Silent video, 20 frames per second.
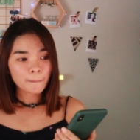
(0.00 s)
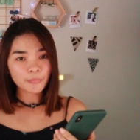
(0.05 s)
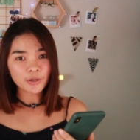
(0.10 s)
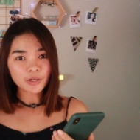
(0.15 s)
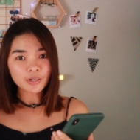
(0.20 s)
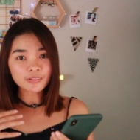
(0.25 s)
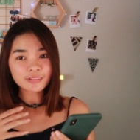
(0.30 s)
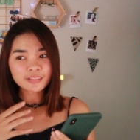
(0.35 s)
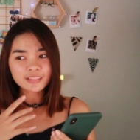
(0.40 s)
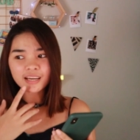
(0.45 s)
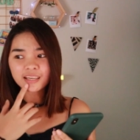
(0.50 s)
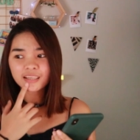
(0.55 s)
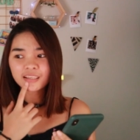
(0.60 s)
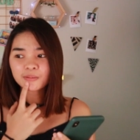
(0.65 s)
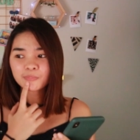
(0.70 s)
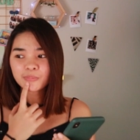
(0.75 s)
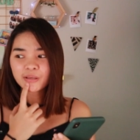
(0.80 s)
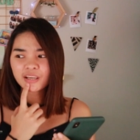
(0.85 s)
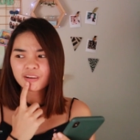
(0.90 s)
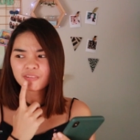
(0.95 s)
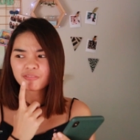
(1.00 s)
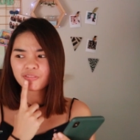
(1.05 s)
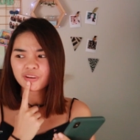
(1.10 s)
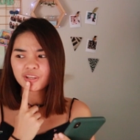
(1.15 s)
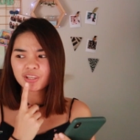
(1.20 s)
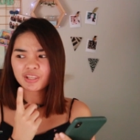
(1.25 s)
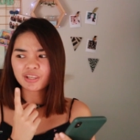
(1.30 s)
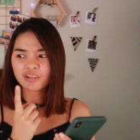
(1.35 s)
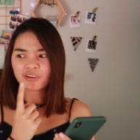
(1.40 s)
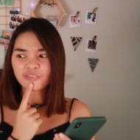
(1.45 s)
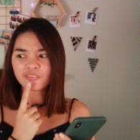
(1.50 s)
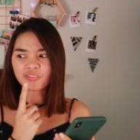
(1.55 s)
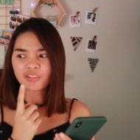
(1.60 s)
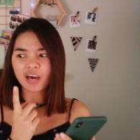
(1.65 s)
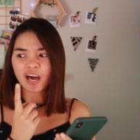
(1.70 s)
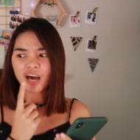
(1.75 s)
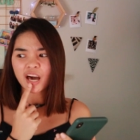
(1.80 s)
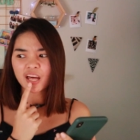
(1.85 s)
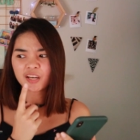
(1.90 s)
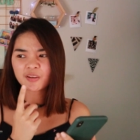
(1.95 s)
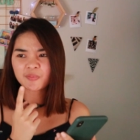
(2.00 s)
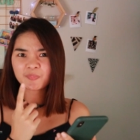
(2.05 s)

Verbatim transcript: Probably I can make a video of that.